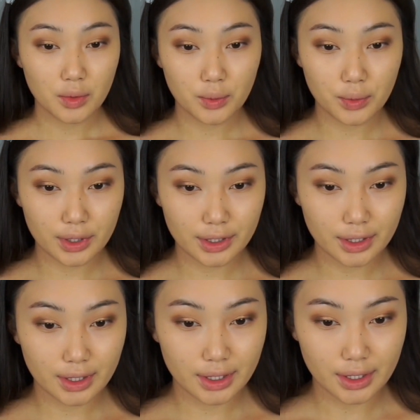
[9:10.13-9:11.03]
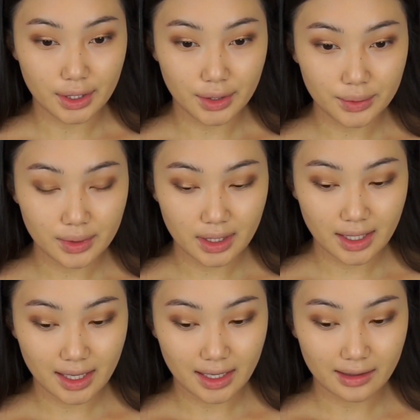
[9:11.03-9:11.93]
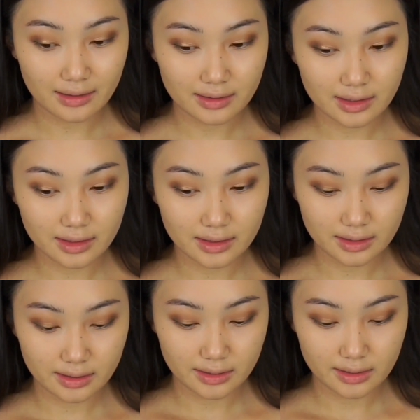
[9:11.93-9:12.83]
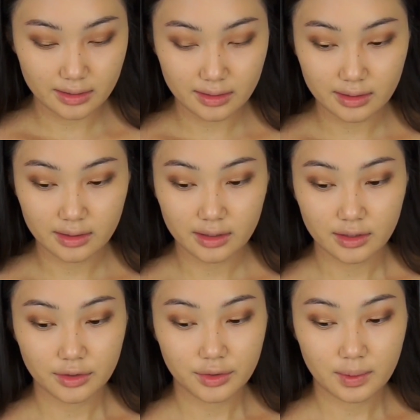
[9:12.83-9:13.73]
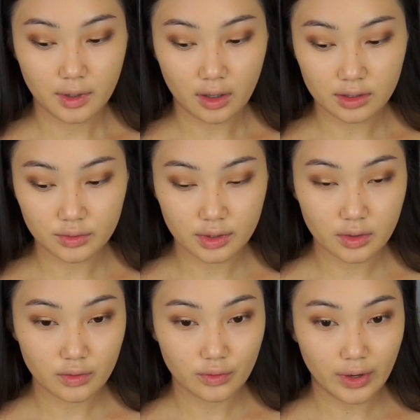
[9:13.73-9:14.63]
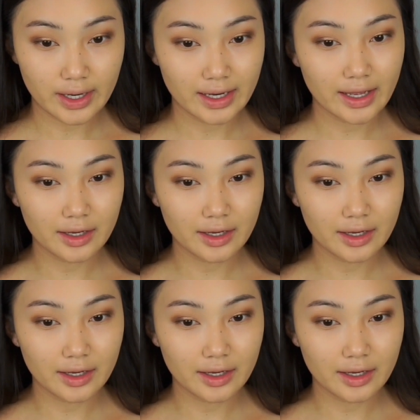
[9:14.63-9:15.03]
We're gonna go and contour right now.